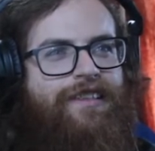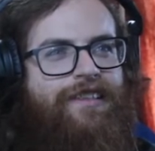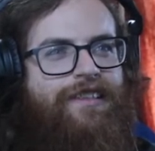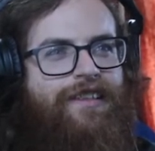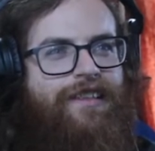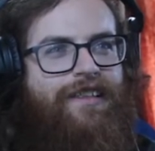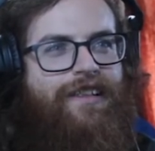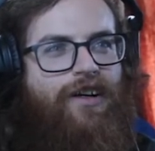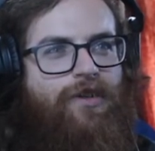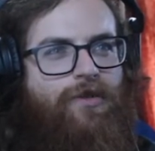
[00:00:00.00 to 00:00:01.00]
yeah!
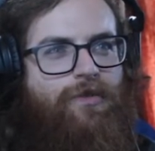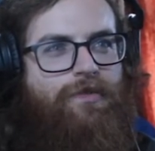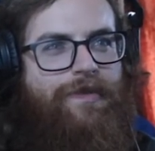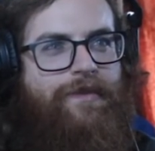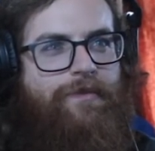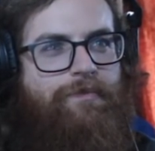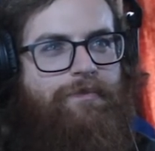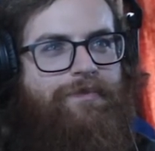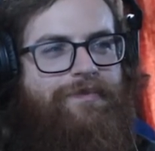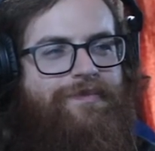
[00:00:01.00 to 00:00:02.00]
Oh, what the...
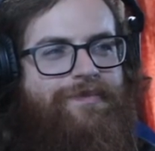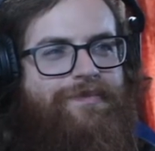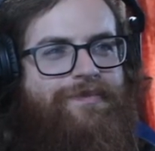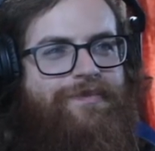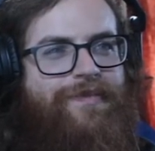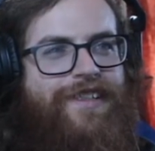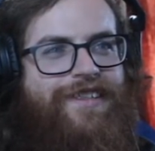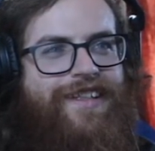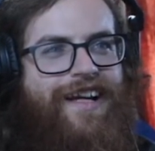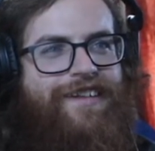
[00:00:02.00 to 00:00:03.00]

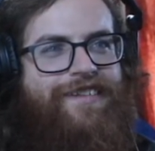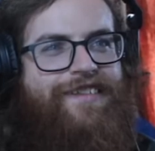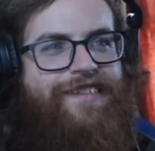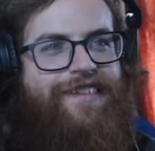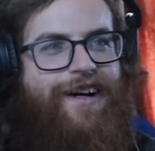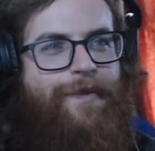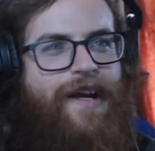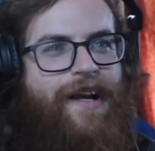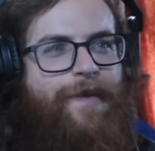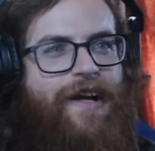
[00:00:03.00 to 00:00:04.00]
He's got a
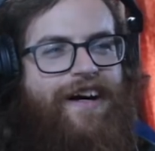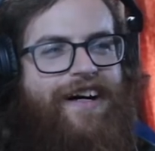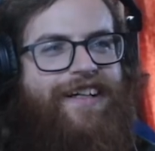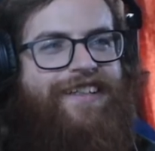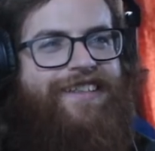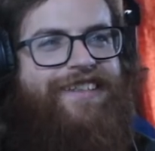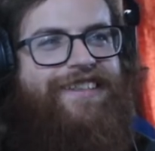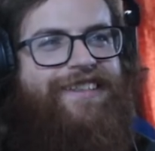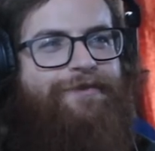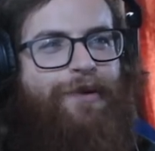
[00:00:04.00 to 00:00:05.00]
Kamehameha.
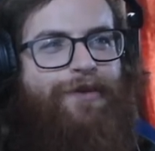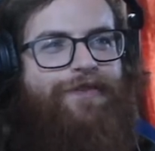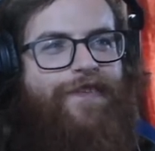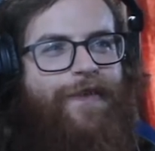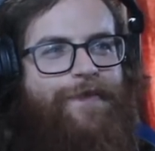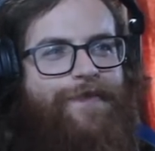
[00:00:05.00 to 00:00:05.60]
Both of them.